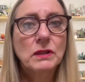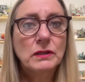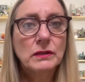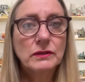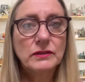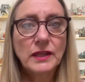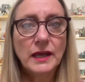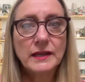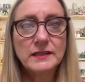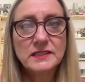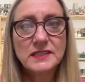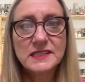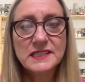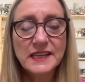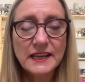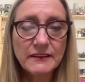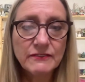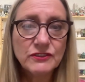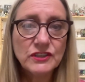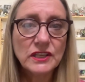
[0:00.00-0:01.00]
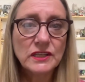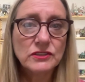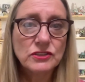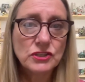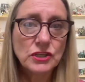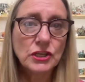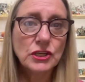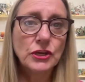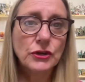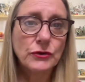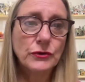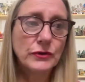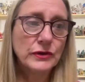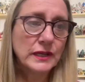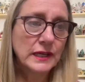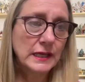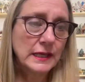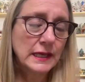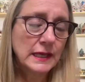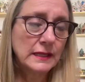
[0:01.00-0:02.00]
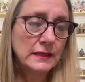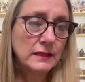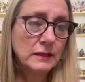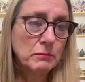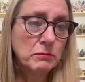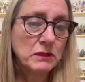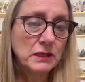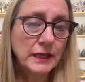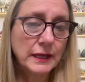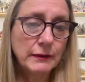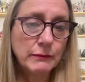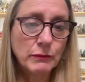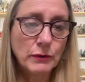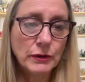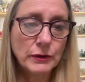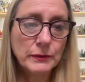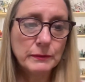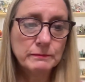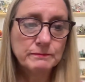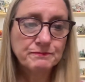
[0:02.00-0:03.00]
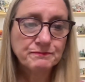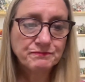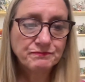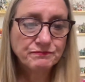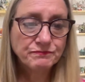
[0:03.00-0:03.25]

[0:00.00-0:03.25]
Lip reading: that safety and security in the playroom,